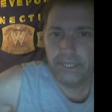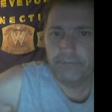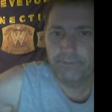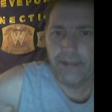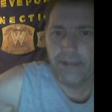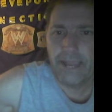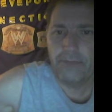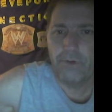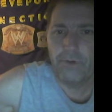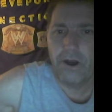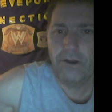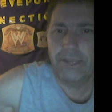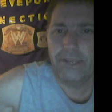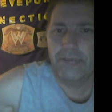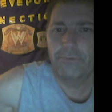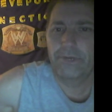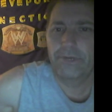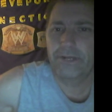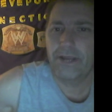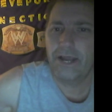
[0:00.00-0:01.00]
and Bryan walk
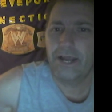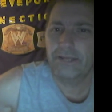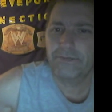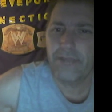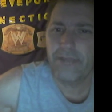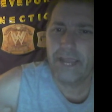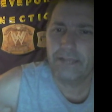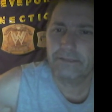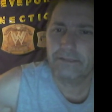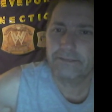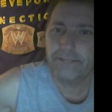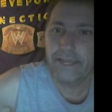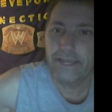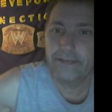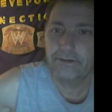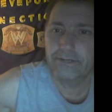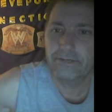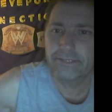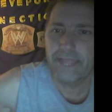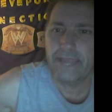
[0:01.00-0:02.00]
in with a contract.
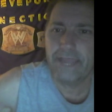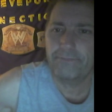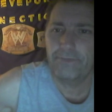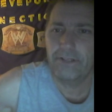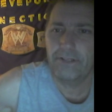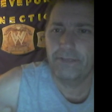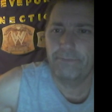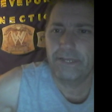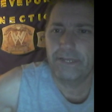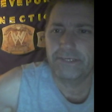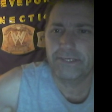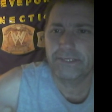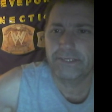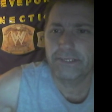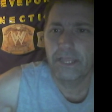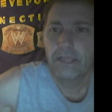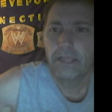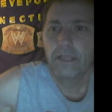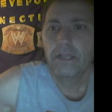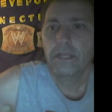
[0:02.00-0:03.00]
Slater is thankful and
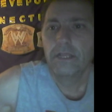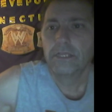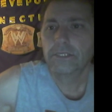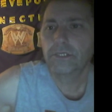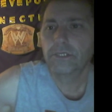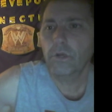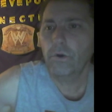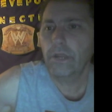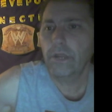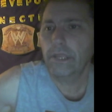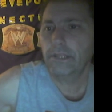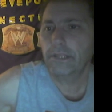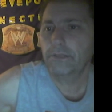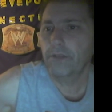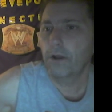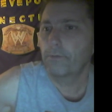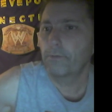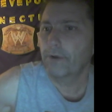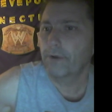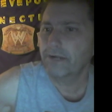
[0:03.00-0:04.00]
mentions showing
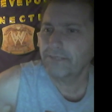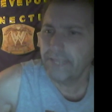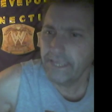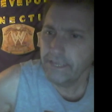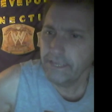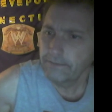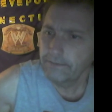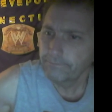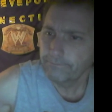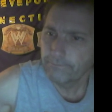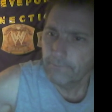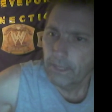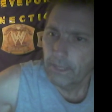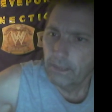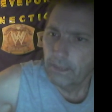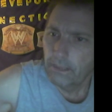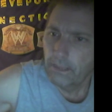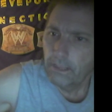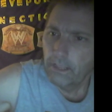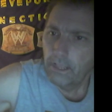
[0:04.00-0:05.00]
no mercy.
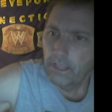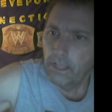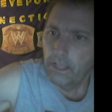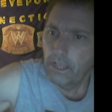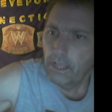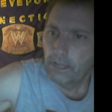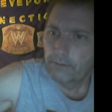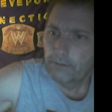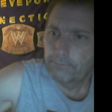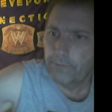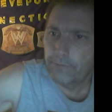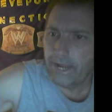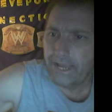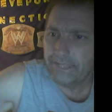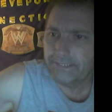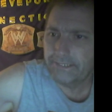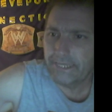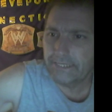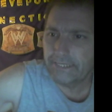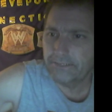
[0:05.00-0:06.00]

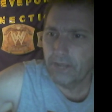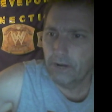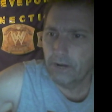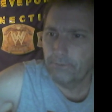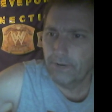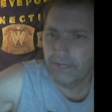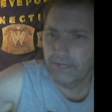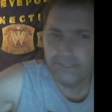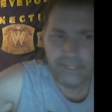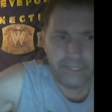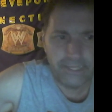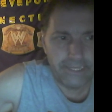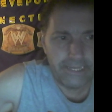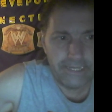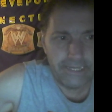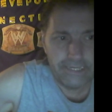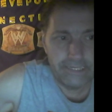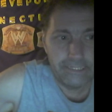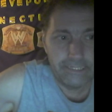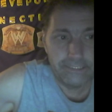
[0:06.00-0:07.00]
Bryan says No Mercy
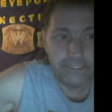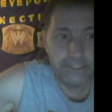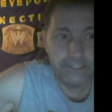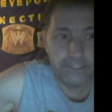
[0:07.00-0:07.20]
is a